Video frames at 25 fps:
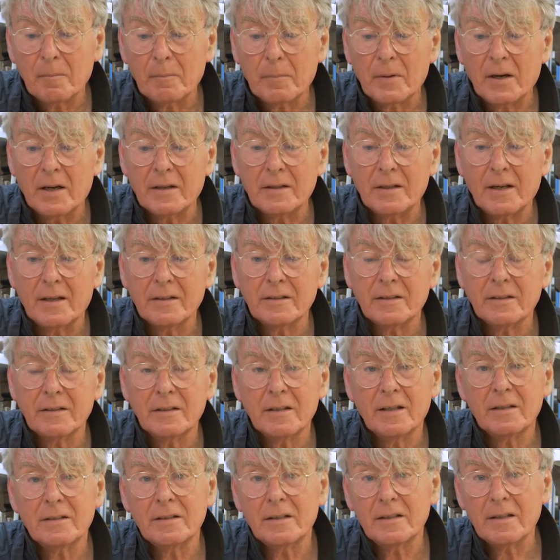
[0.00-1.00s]
By
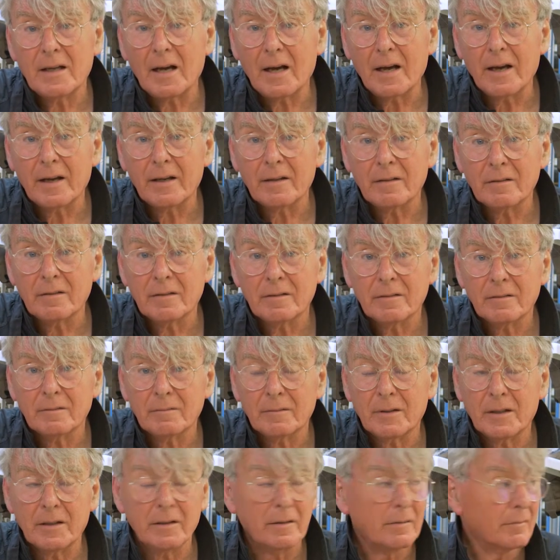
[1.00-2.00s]
1989,
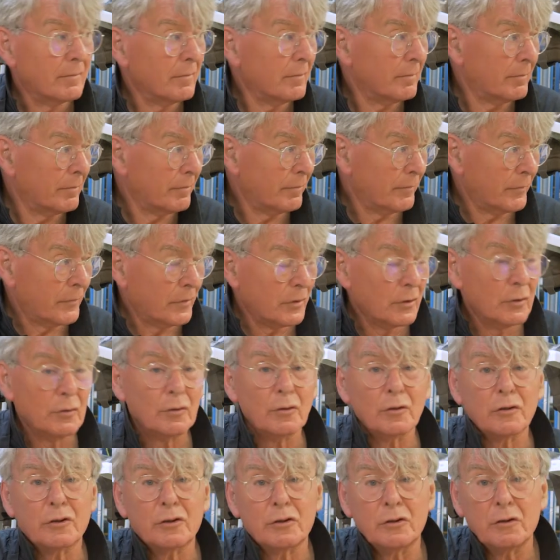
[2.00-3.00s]
when the
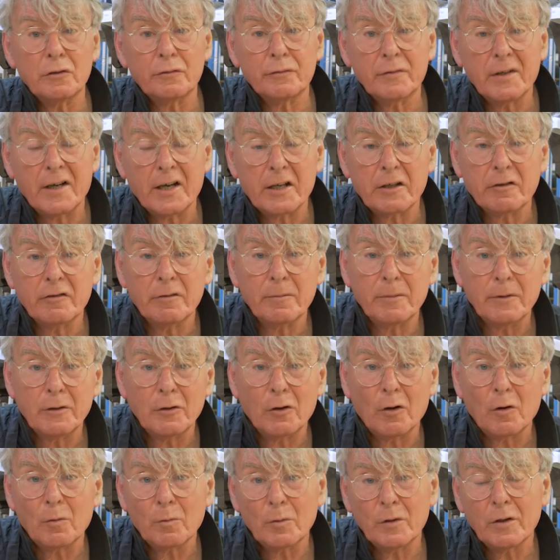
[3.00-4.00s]
old shoe factory we
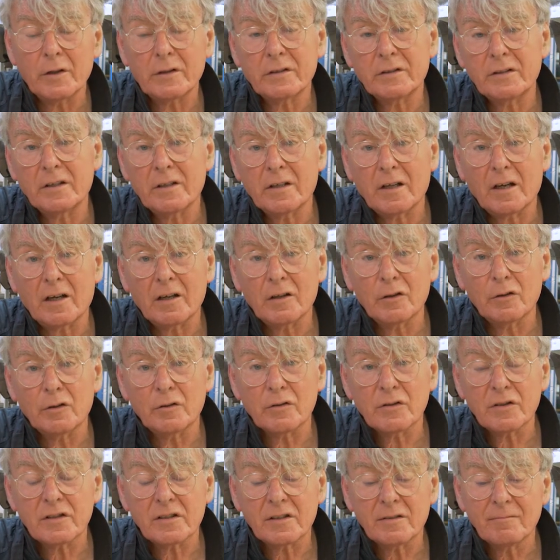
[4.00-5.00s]
all worked in
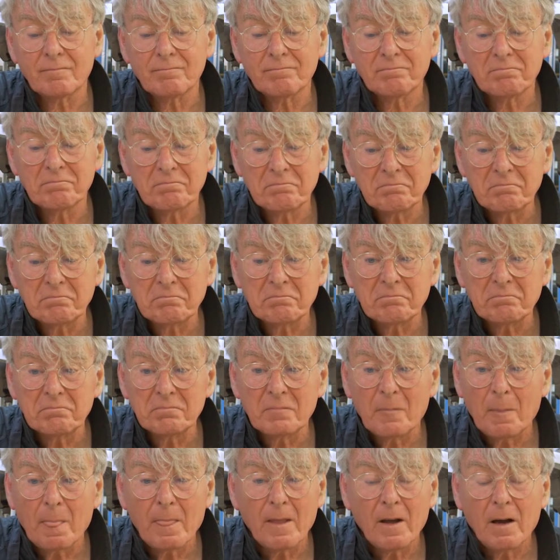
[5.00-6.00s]
closed,
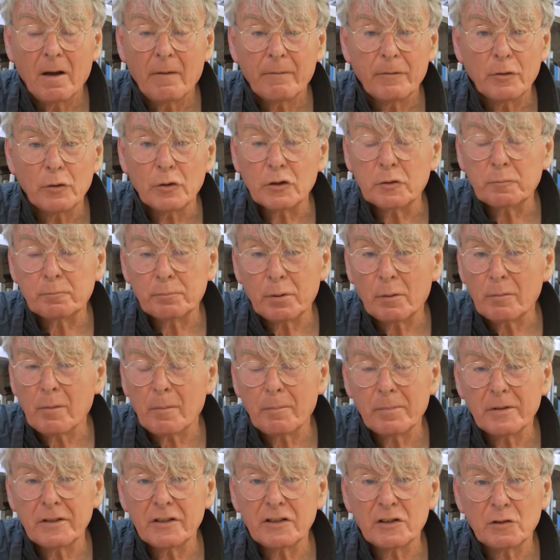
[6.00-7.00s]
there was
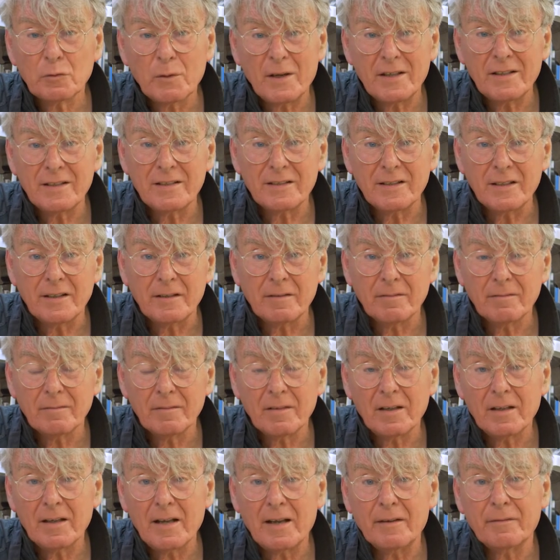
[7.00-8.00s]
probably 20
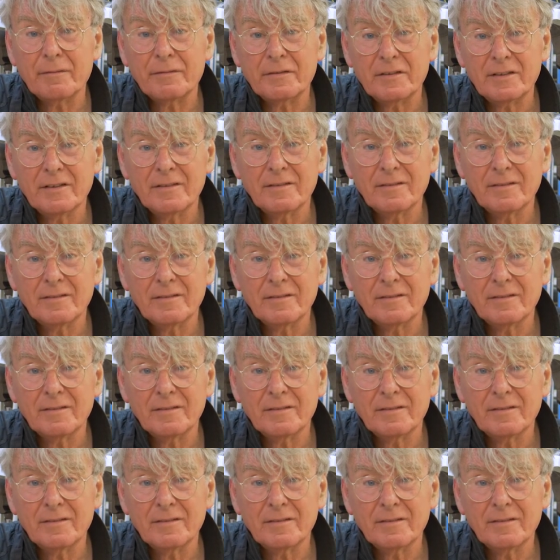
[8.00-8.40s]
left.